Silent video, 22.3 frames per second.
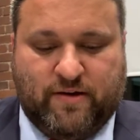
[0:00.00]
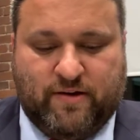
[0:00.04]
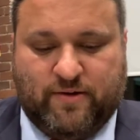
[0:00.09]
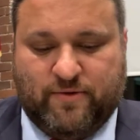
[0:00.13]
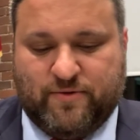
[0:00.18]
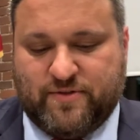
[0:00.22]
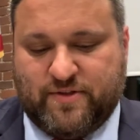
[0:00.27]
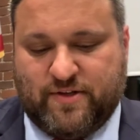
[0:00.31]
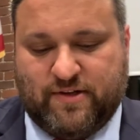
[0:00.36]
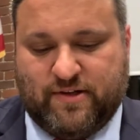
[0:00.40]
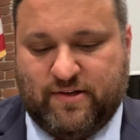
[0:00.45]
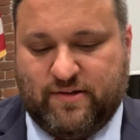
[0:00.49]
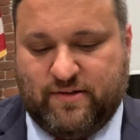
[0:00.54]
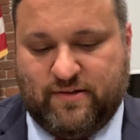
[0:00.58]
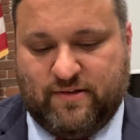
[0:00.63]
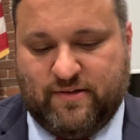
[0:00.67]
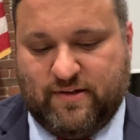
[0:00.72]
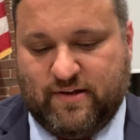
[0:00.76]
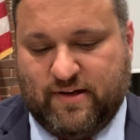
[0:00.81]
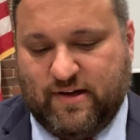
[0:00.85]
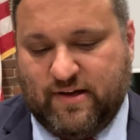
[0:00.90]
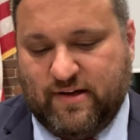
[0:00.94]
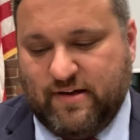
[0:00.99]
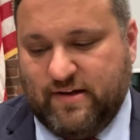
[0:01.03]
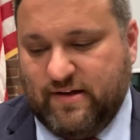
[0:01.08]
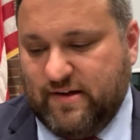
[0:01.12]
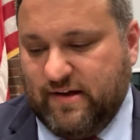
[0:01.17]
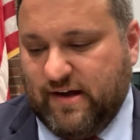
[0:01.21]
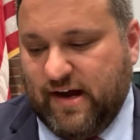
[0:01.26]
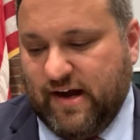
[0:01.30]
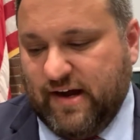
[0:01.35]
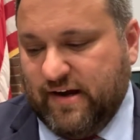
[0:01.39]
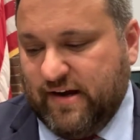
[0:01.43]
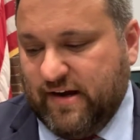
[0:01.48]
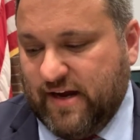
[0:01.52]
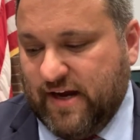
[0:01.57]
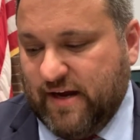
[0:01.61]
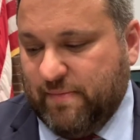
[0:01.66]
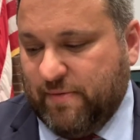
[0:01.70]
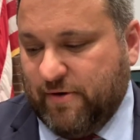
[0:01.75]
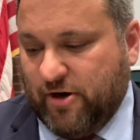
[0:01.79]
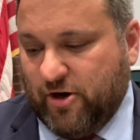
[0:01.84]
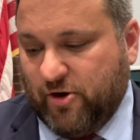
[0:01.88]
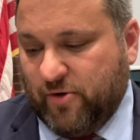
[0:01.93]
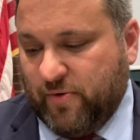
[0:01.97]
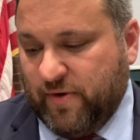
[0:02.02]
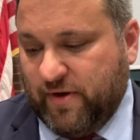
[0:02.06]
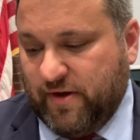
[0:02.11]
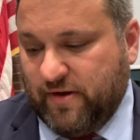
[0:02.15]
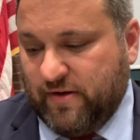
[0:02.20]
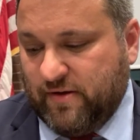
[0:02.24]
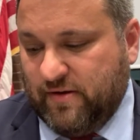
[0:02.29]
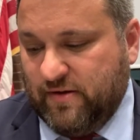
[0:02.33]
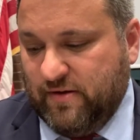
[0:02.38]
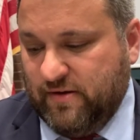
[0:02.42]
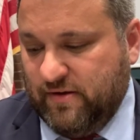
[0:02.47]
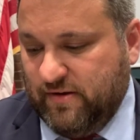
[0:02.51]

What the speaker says: It was a I&I borrowing.